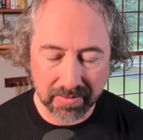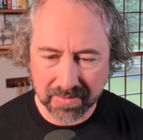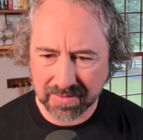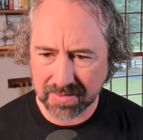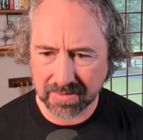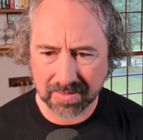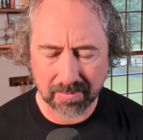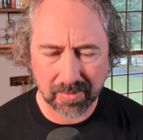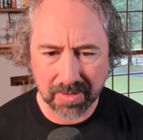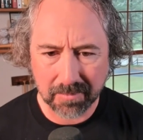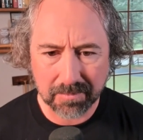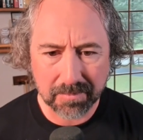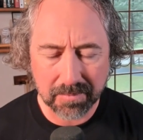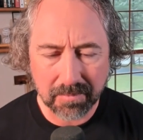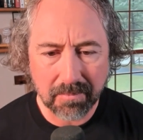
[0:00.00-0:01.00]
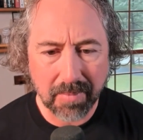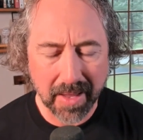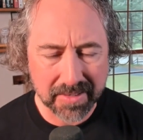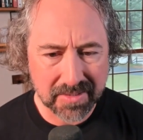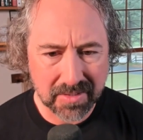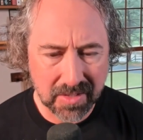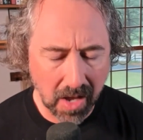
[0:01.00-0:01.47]
This, some of the
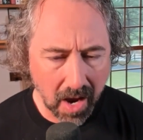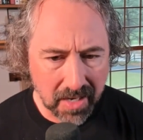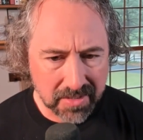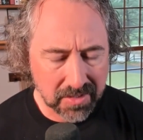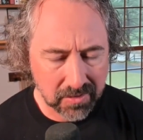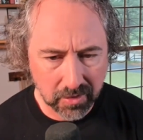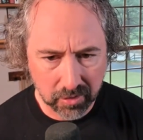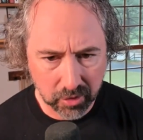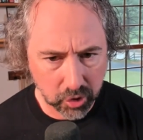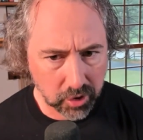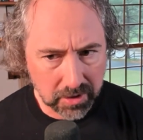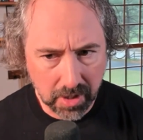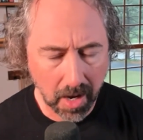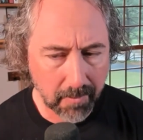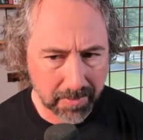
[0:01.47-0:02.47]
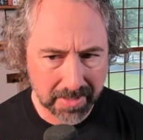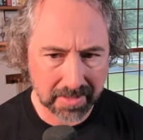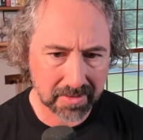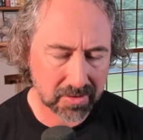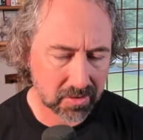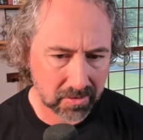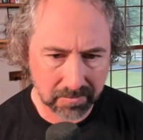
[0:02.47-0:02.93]
best stocks and their good
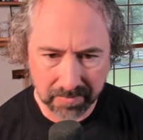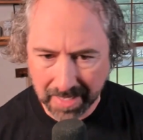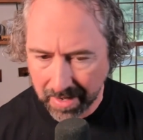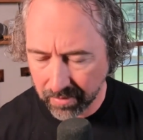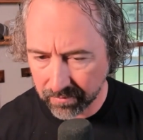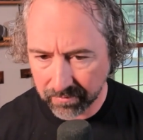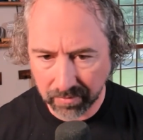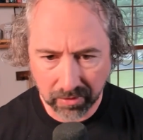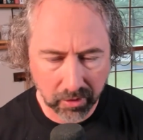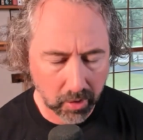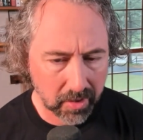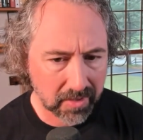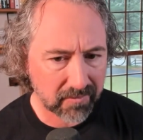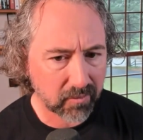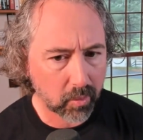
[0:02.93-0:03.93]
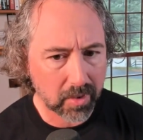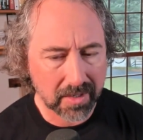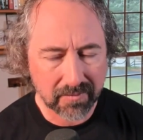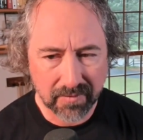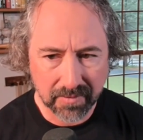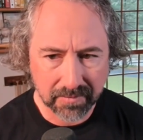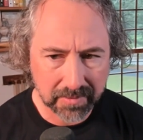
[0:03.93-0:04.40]
companies are down 30, 40,
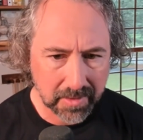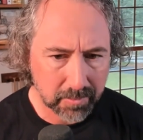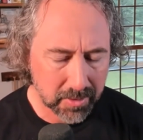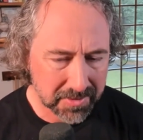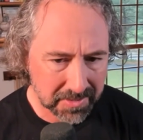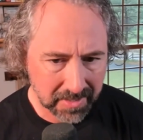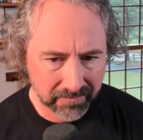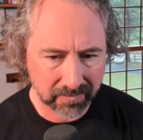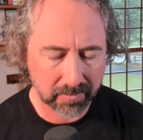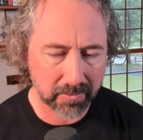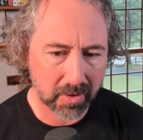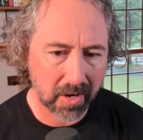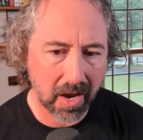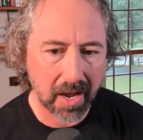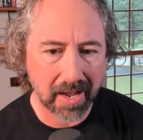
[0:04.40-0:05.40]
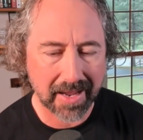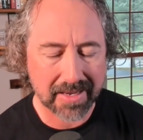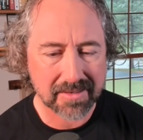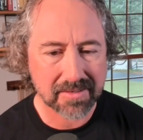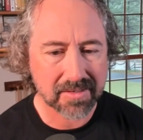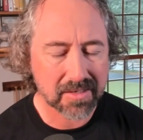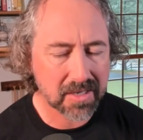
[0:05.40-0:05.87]
50% from their
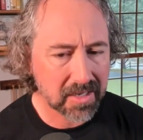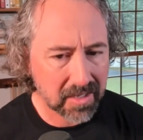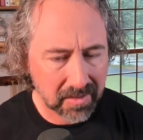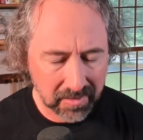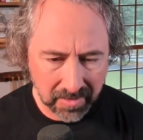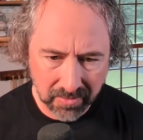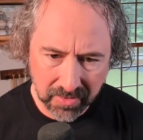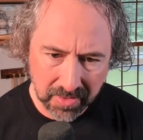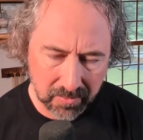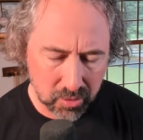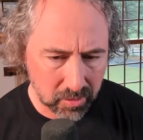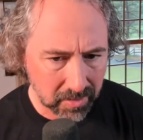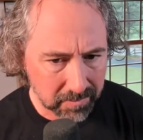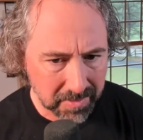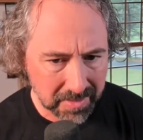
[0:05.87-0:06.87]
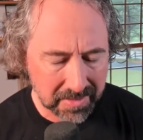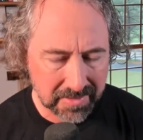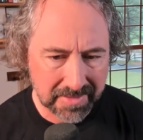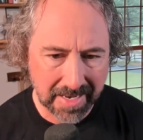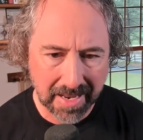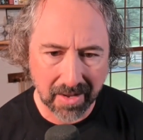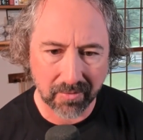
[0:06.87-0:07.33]
highs. Lithium's really beaten
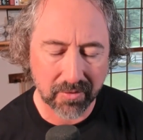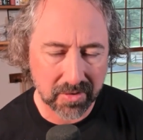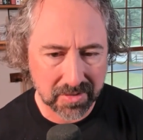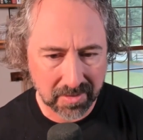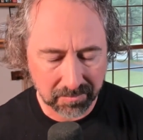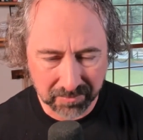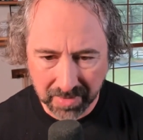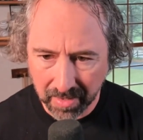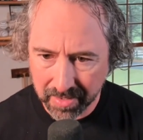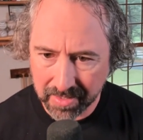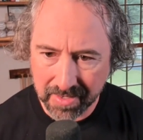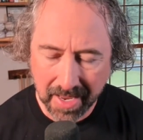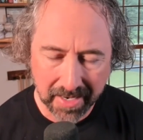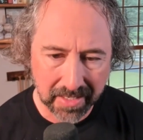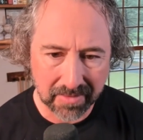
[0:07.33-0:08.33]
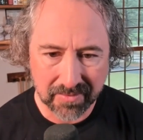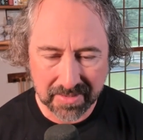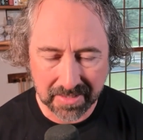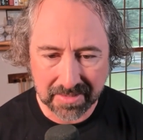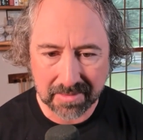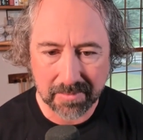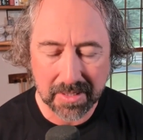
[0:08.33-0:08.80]
down. There's a ton of negative
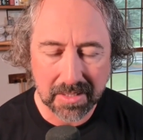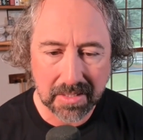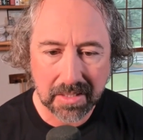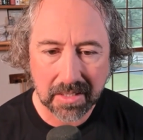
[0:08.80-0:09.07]
sentiment.